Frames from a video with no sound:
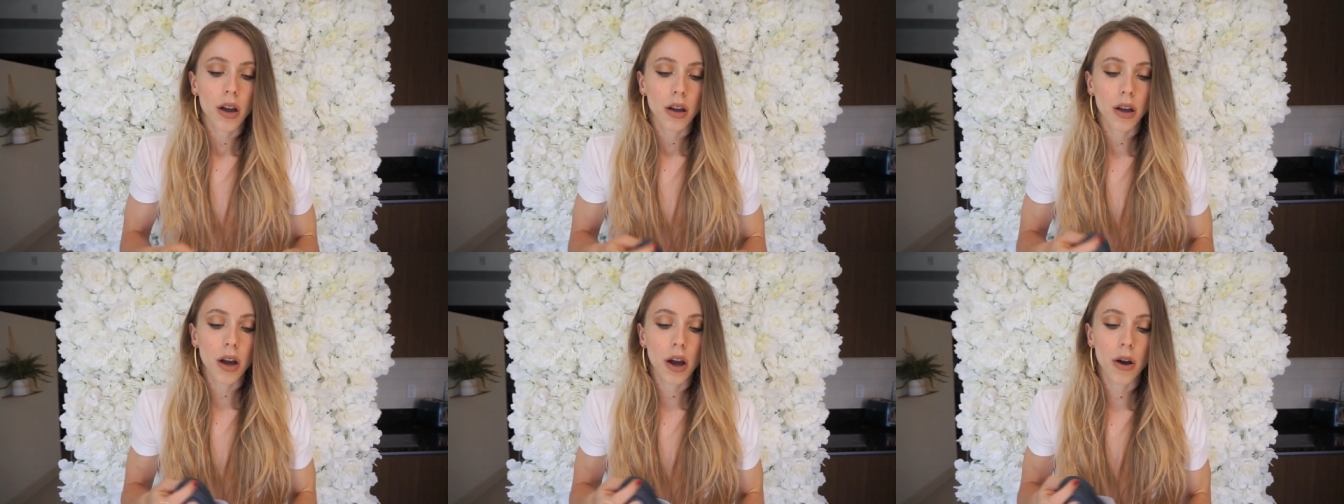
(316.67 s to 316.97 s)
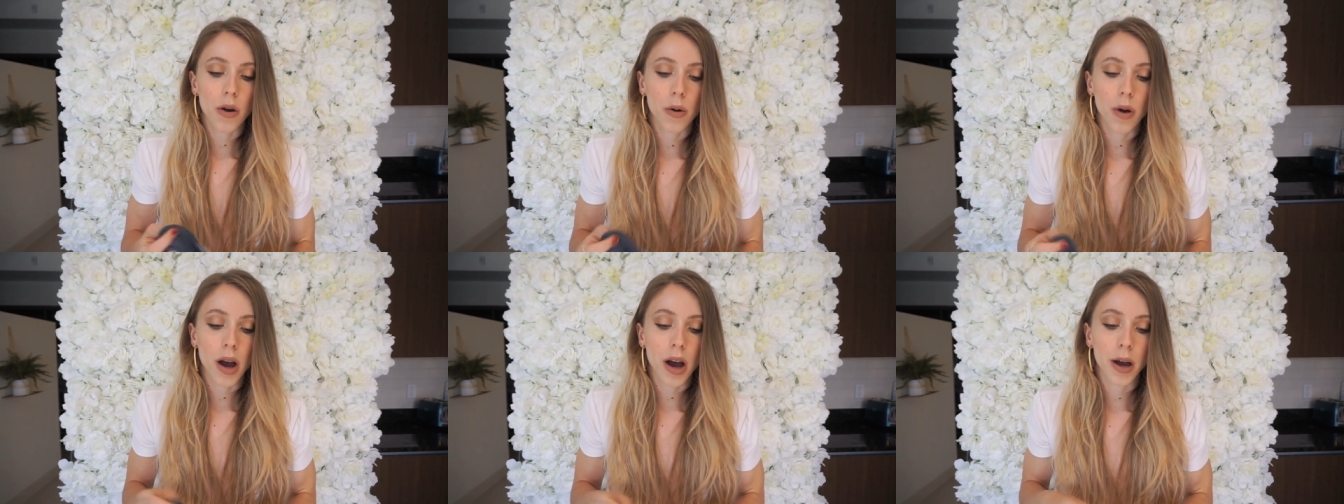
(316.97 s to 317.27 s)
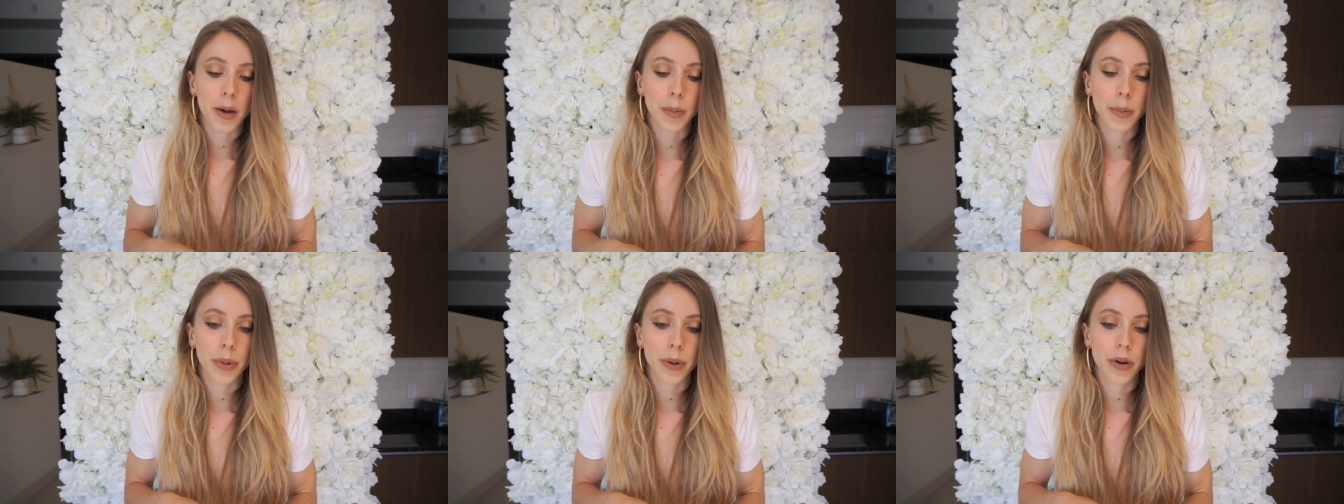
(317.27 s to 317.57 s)
go
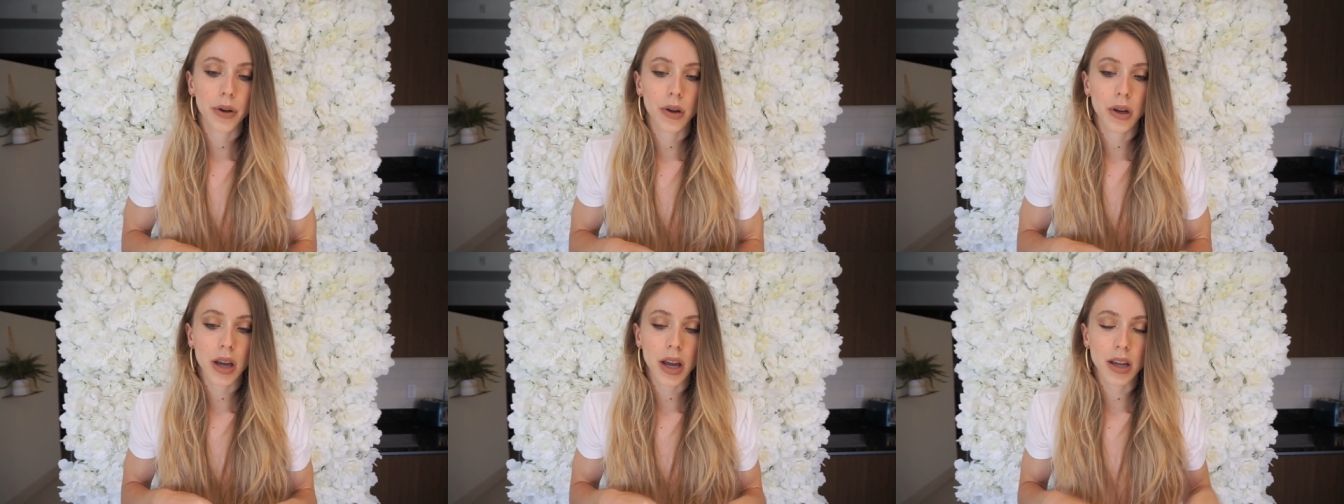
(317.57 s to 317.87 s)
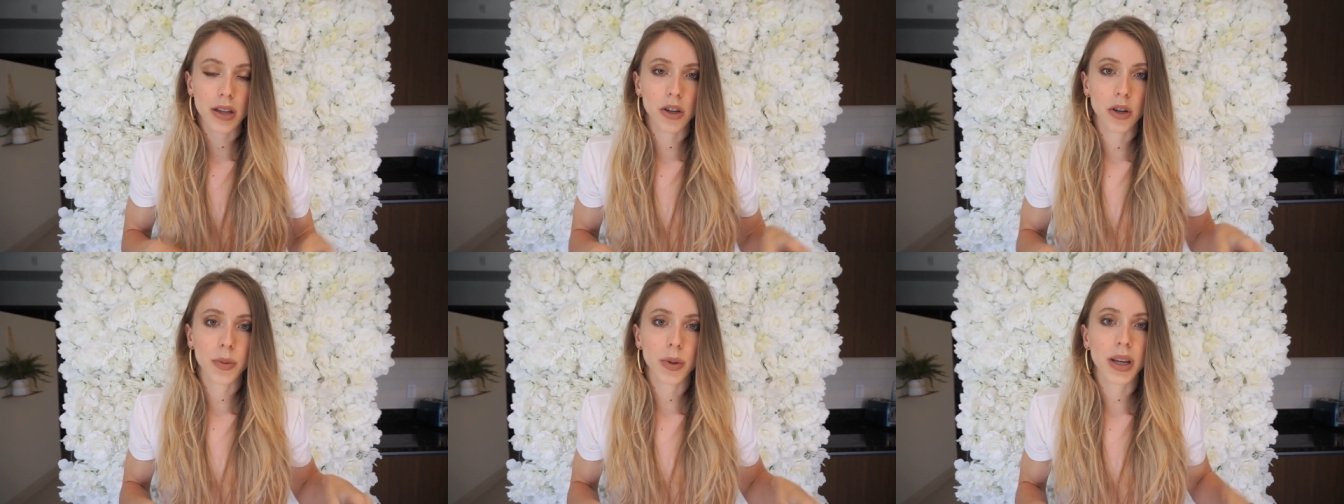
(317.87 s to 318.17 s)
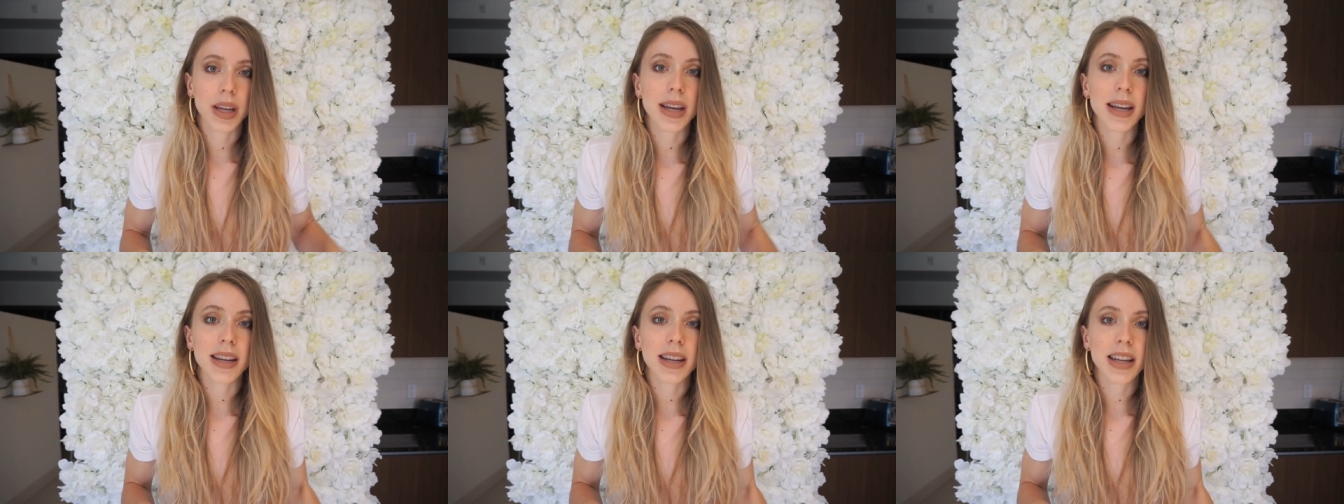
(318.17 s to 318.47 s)
up in your
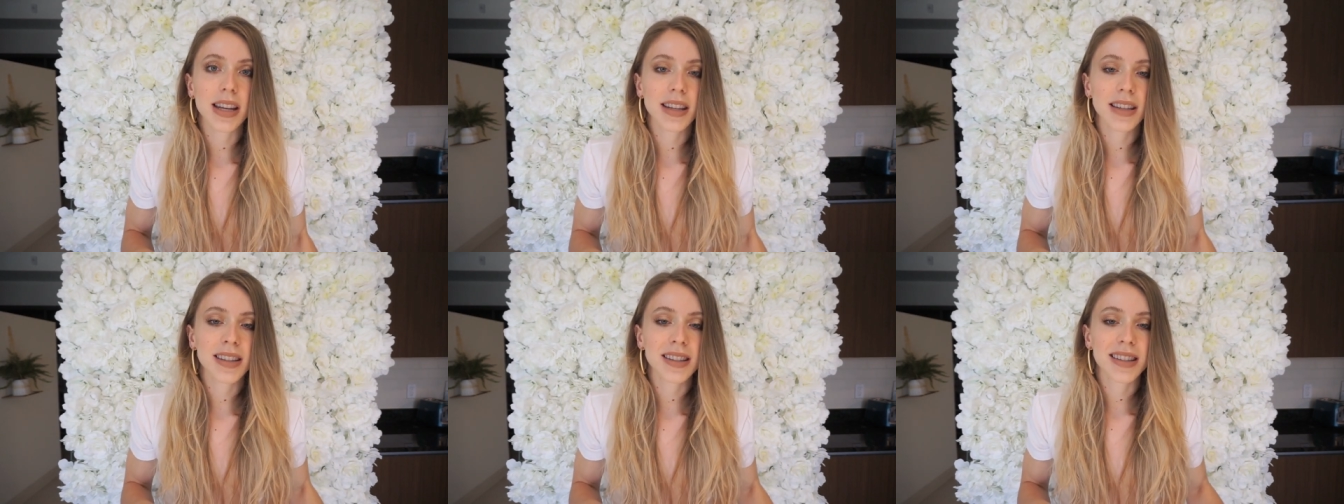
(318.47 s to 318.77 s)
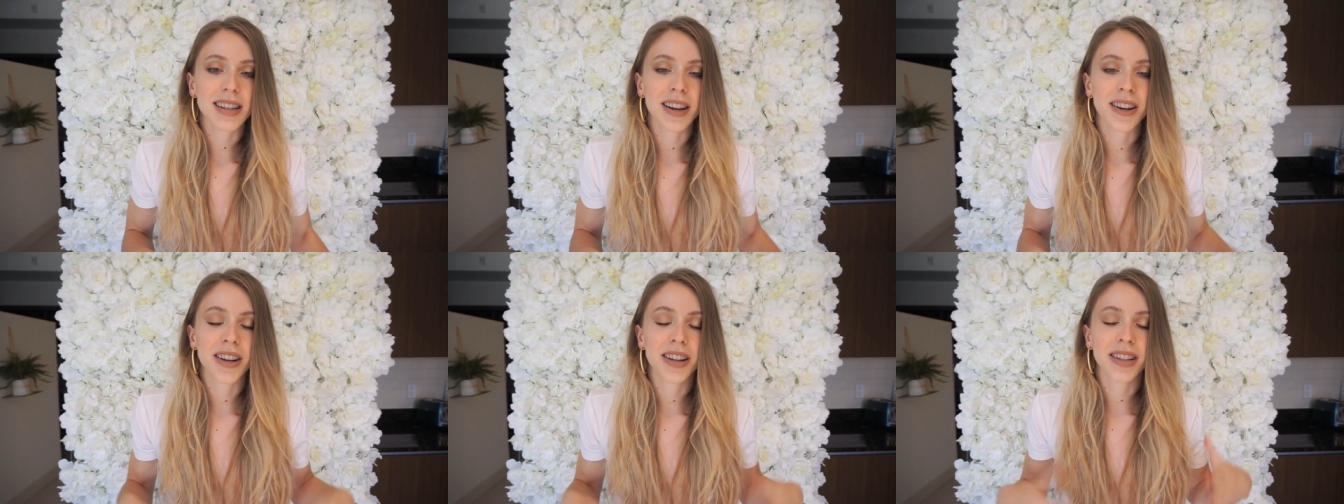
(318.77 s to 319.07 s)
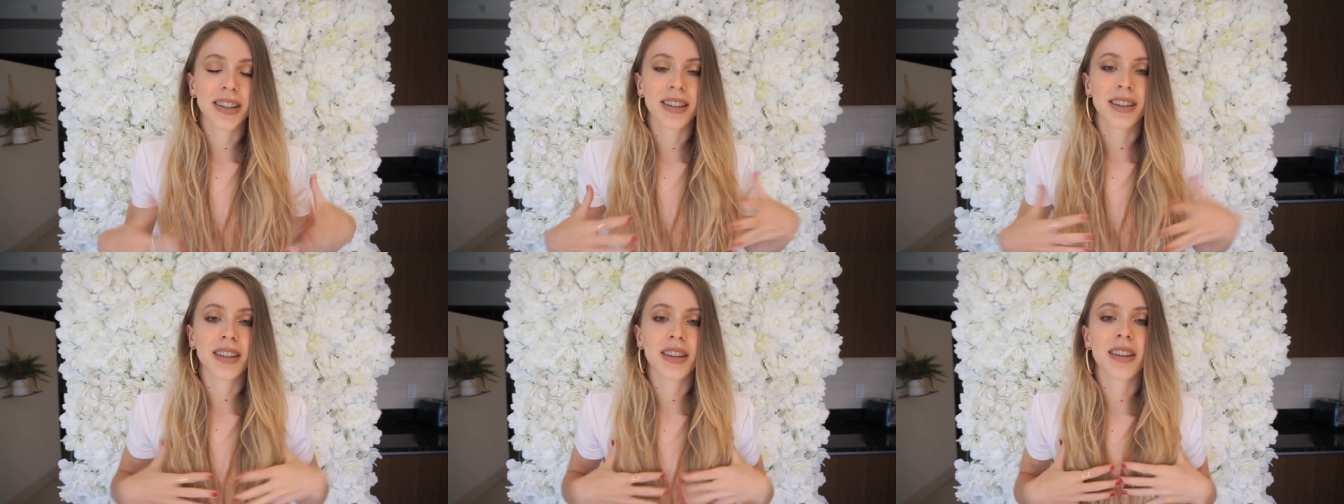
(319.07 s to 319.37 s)
bikinis
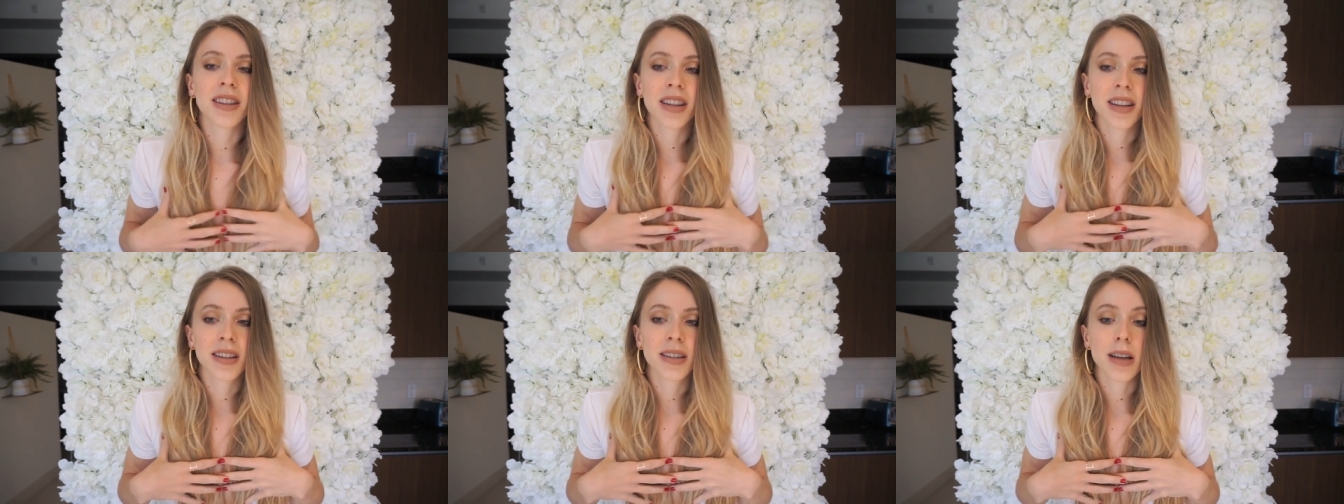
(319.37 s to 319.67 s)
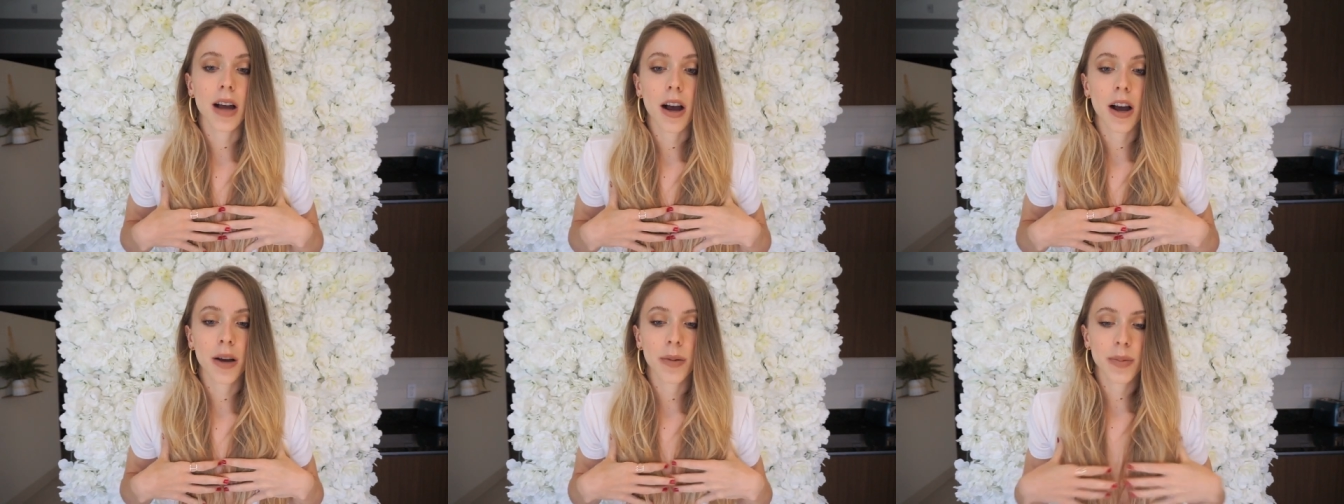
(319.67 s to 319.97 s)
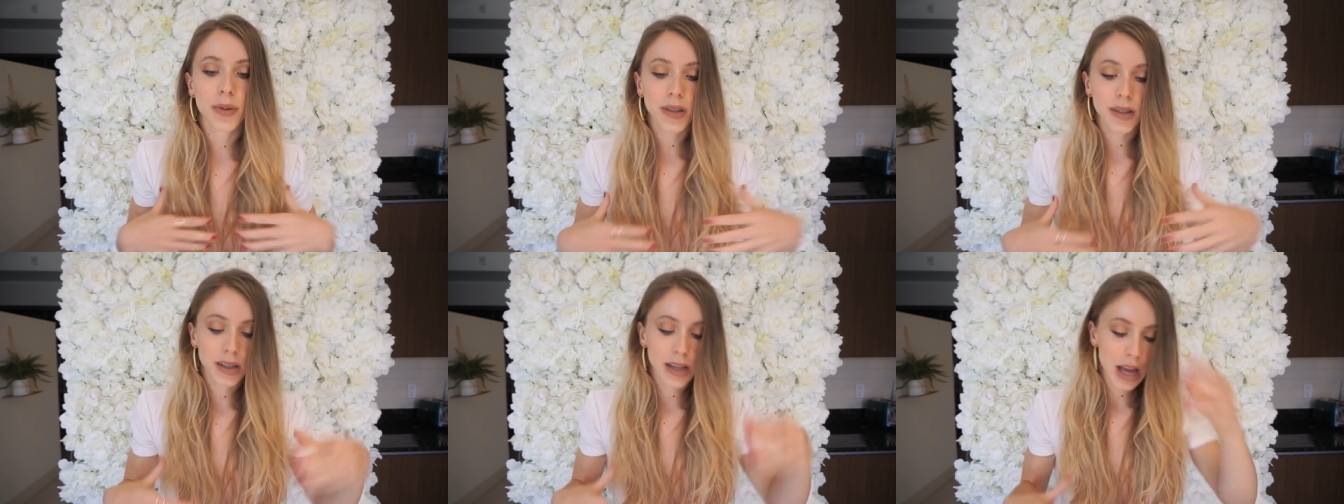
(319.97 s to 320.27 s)
on the
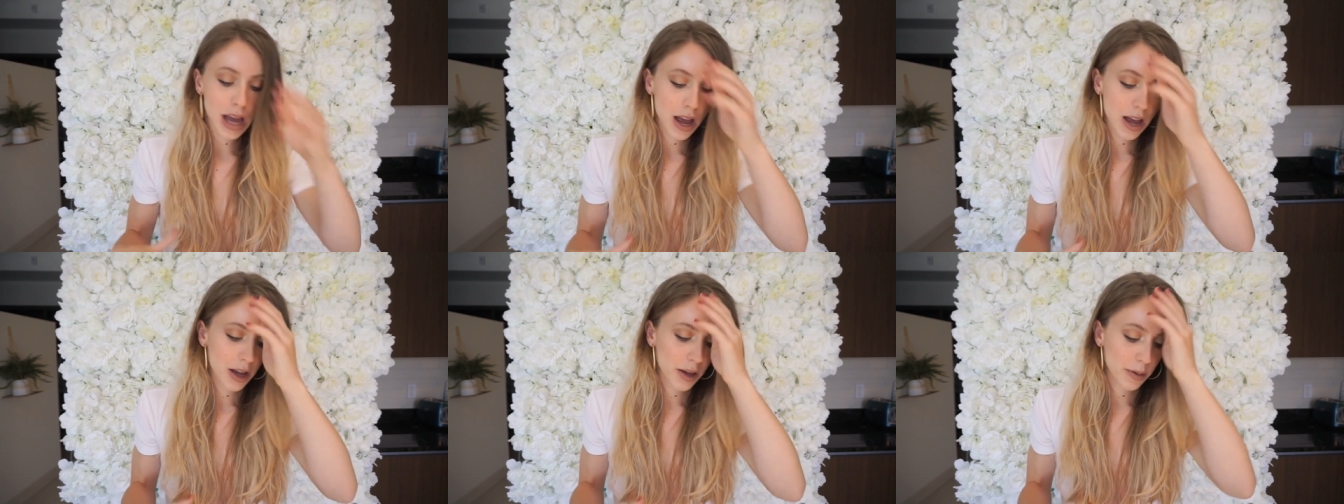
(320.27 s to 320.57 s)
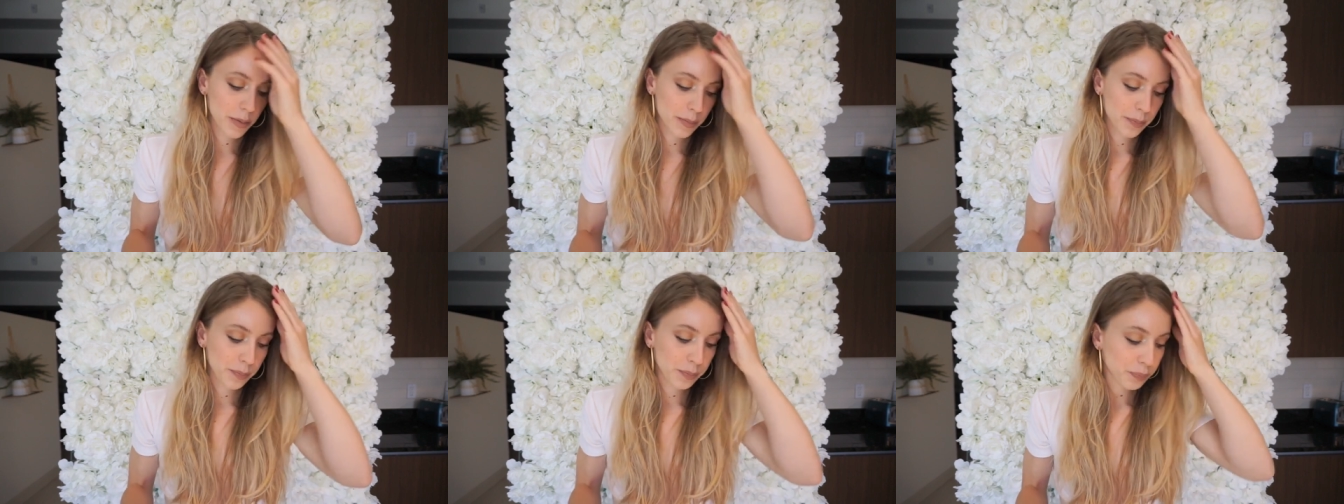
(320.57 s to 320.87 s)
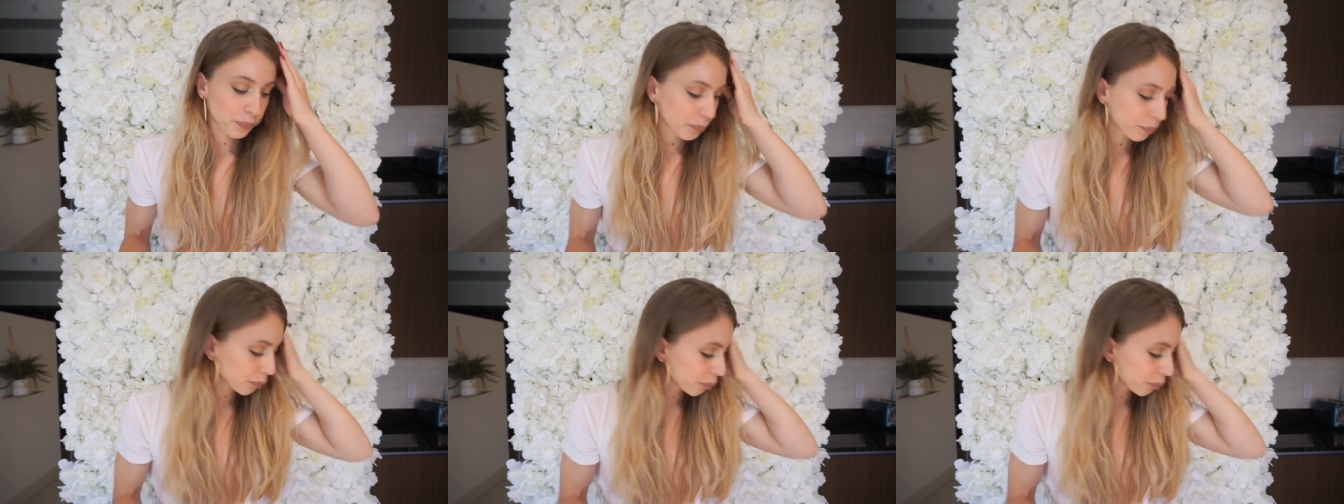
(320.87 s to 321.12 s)
tops. Um,